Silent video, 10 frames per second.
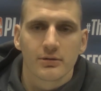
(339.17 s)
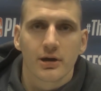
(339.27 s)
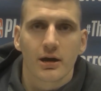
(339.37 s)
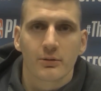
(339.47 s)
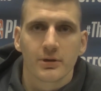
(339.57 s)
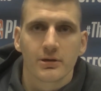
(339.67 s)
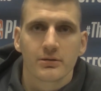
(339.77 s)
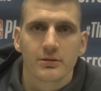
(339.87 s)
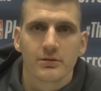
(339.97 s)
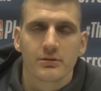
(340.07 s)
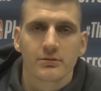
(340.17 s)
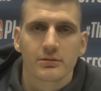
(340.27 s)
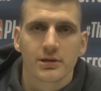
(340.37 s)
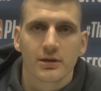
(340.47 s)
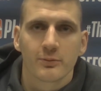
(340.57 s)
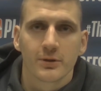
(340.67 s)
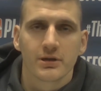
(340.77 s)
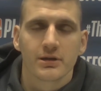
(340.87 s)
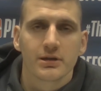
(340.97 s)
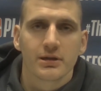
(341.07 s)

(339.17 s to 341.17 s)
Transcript: hard way, you know, tough way.